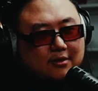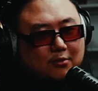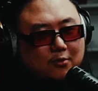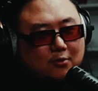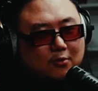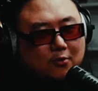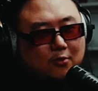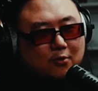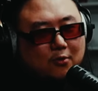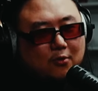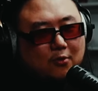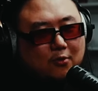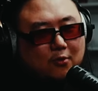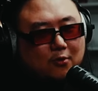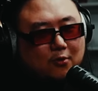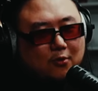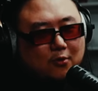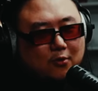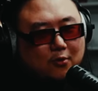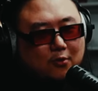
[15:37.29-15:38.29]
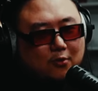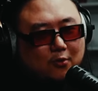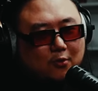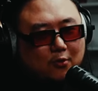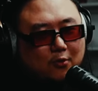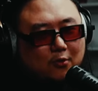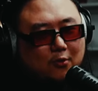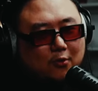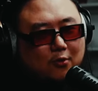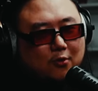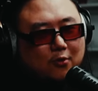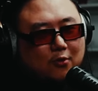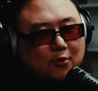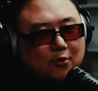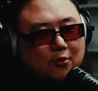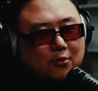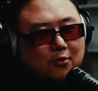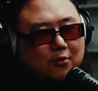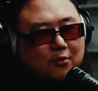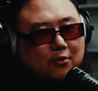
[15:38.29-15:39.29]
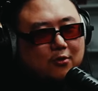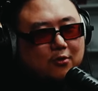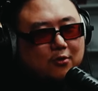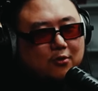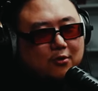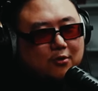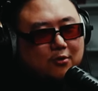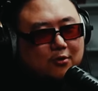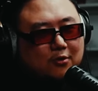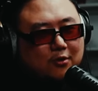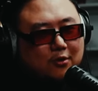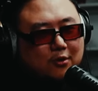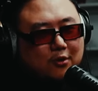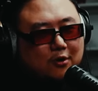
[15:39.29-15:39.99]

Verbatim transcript: Ooh, ooh. I'm